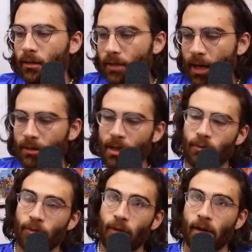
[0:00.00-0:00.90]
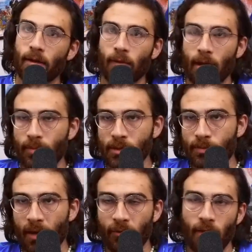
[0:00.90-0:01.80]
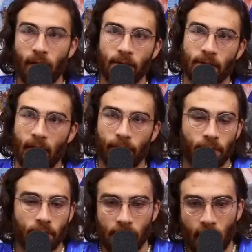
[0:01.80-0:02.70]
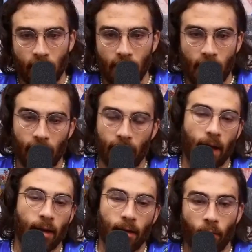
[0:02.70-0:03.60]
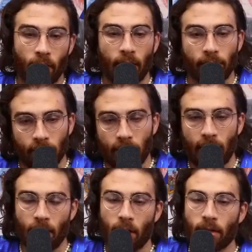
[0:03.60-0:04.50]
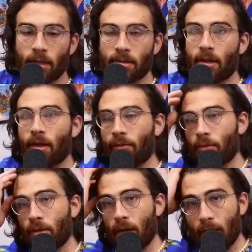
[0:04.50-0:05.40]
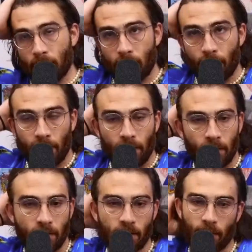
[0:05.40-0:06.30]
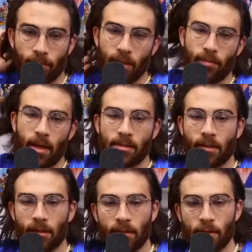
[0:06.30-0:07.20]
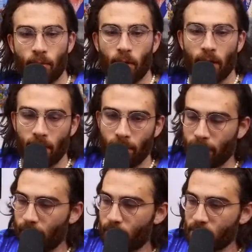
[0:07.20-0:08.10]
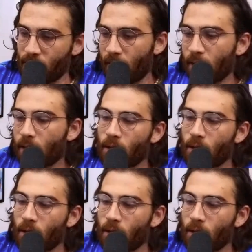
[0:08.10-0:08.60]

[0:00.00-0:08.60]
Yeah, they were fucking rapists, pedophiles, slavers, yada, yada, yada, whatever, right? All that stuff, who cares? I mean, it's like pretty basic at this point. Everybody knows that.